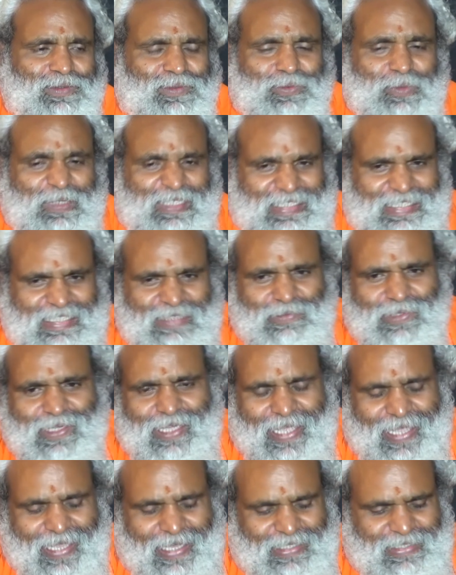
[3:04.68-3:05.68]
we give
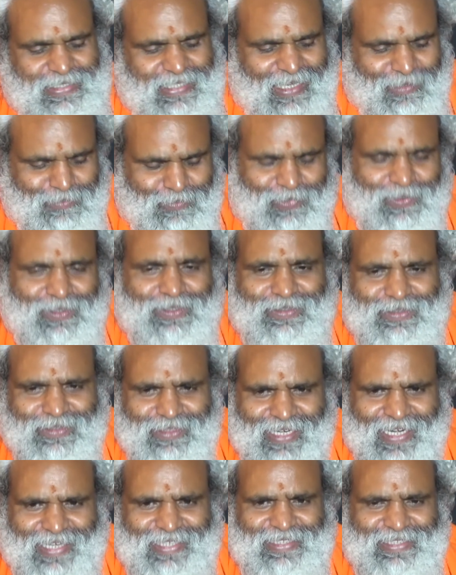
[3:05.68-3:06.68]
the example,
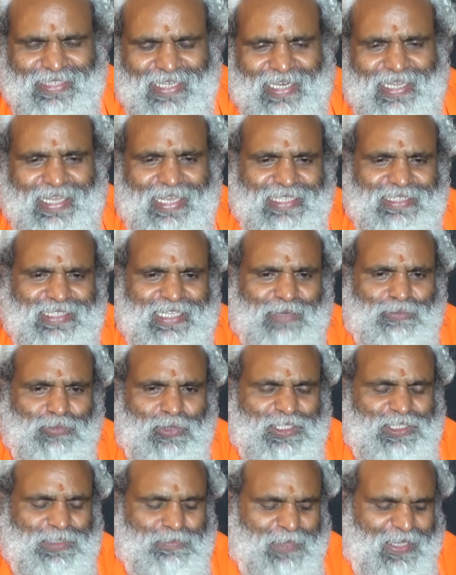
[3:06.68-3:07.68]
traditional example
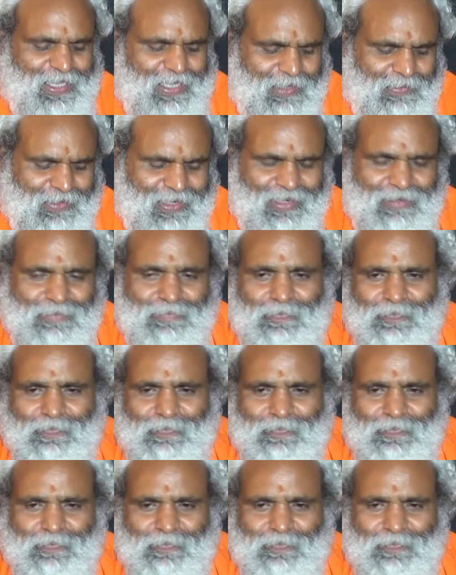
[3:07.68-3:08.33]
is being given,